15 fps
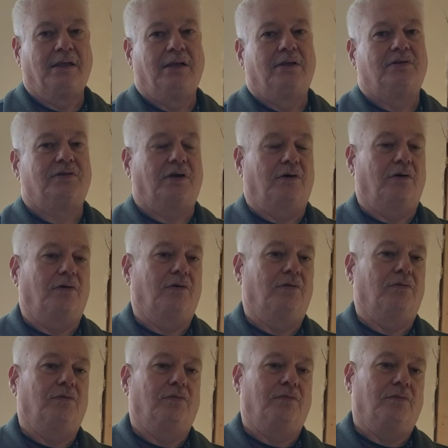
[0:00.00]

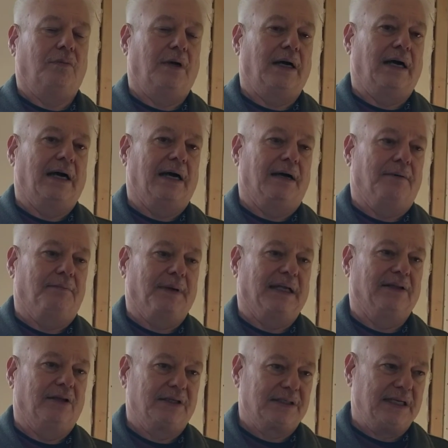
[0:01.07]
So I
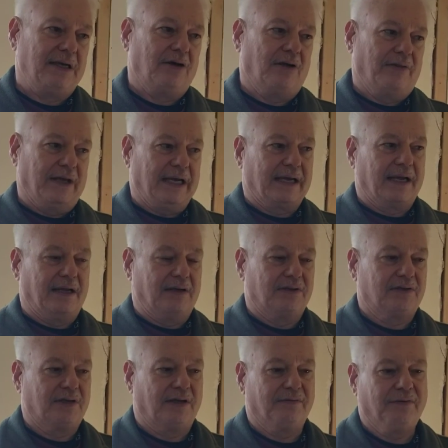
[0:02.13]
looked at all that kind of
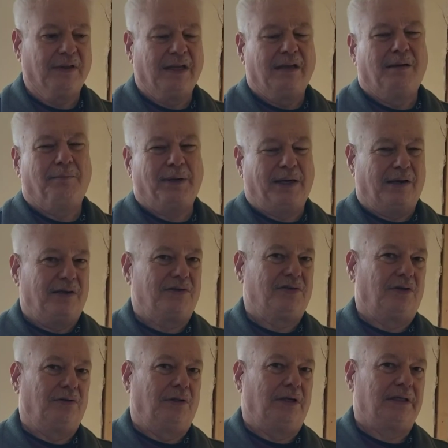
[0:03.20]
stuff, but I
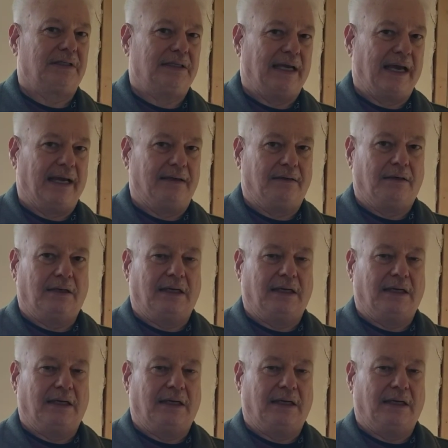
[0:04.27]
also looked at,